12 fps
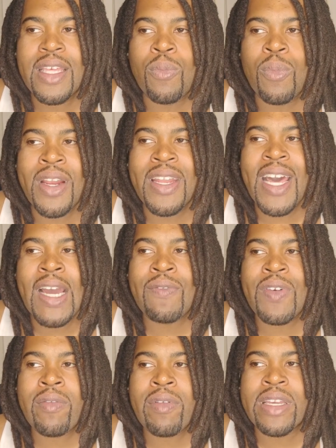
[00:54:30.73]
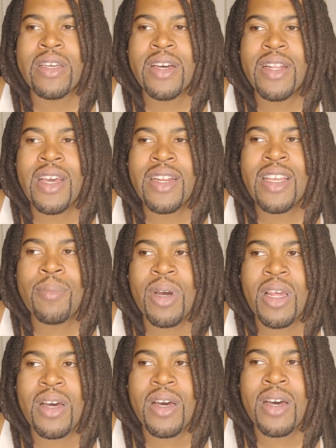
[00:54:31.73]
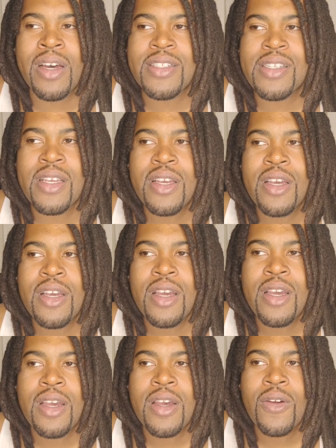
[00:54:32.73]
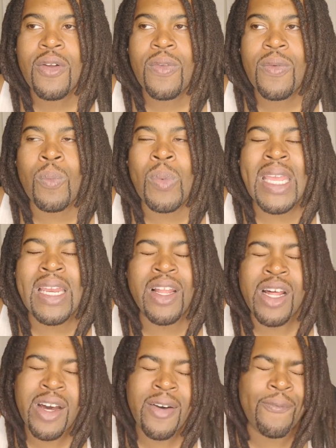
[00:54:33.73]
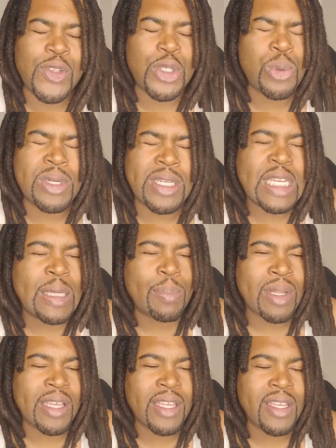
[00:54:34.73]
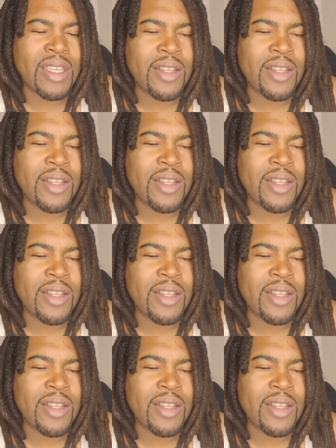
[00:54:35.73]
we're not very good at it because We love too deeply.